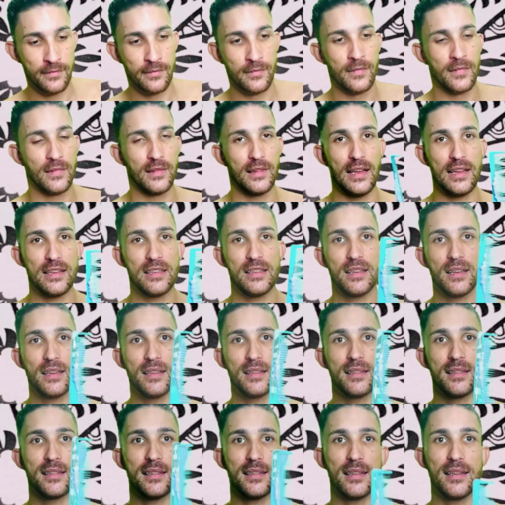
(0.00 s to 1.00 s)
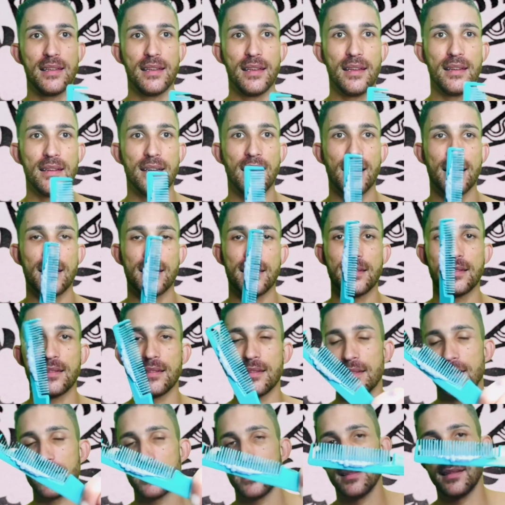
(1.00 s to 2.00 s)
And as you can see, it does
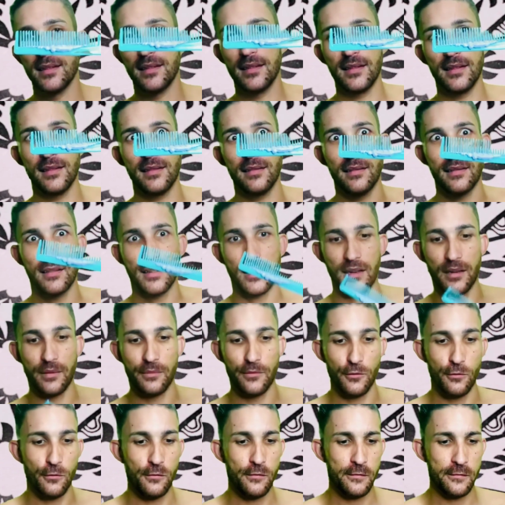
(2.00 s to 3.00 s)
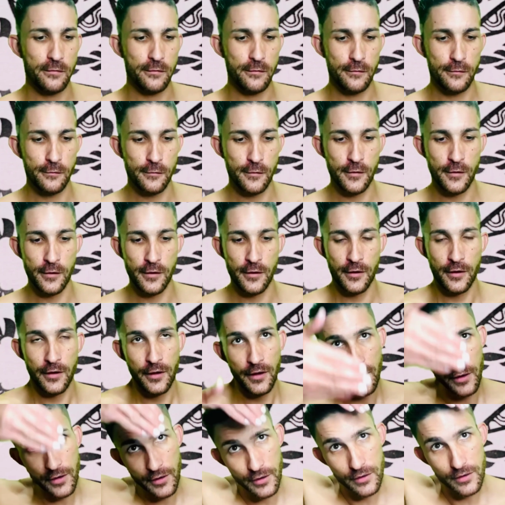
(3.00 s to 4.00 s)
come off,
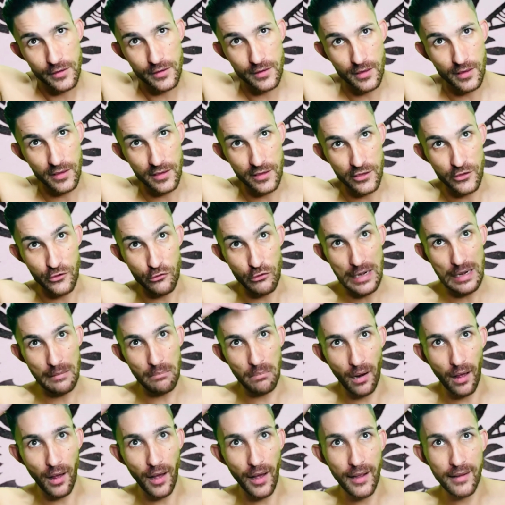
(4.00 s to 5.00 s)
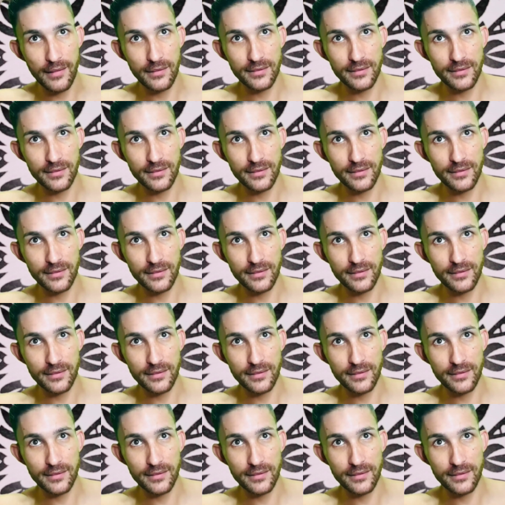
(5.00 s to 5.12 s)
so just reapply.